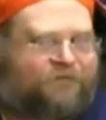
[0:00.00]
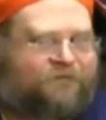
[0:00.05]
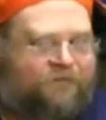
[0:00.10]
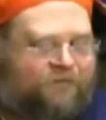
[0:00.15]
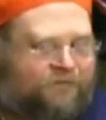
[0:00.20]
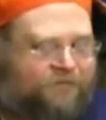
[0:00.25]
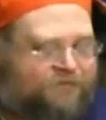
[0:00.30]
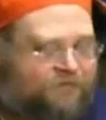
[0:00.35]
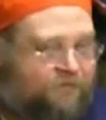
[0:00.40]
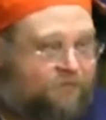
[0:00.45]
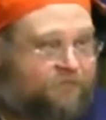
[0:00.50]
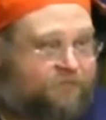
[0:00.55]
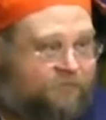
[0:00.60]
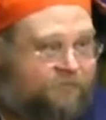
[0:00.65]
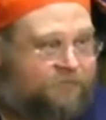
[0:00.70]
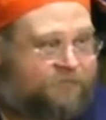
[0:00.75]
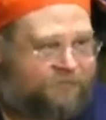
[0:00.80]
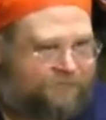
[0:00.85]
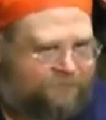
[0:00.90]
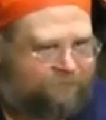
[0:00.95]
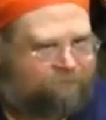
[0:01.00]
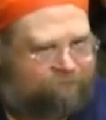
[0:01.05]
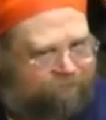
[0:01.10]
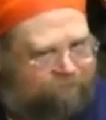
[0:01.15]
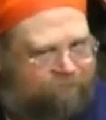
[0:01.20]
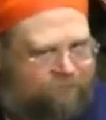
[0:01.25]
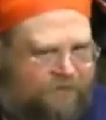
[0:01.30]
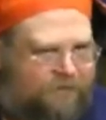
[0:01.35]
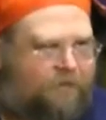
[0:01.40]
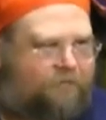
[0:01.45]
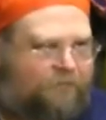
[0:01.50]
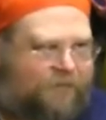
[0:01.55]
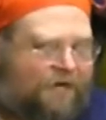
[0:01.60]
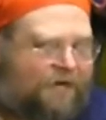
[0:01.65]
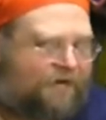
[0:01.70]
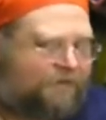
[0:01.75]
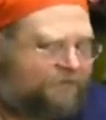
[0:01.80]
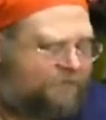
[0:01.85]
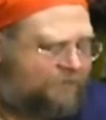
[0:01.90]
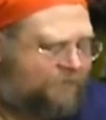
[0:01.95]
So that shows you its
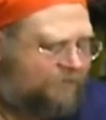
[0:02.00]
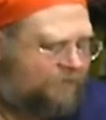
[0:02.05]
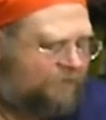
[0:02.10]
impact.